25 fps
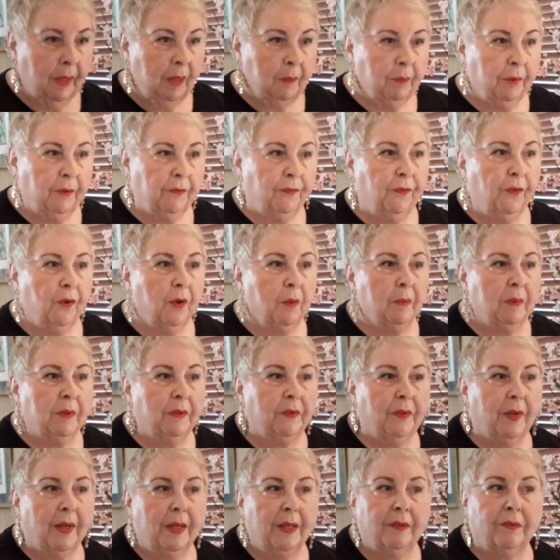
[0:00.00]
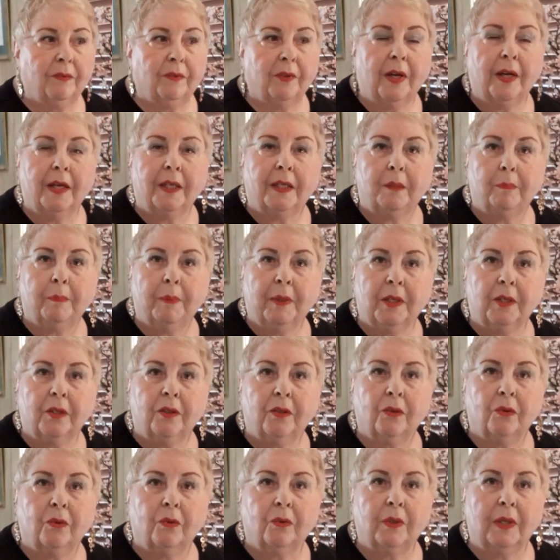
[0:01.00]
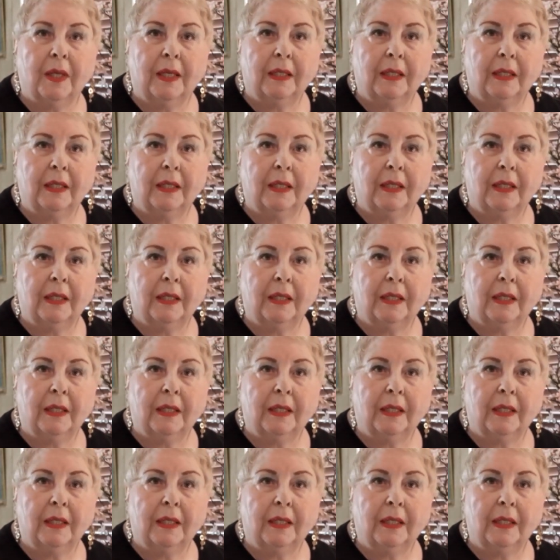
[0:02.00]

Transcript: performance anxiety, better known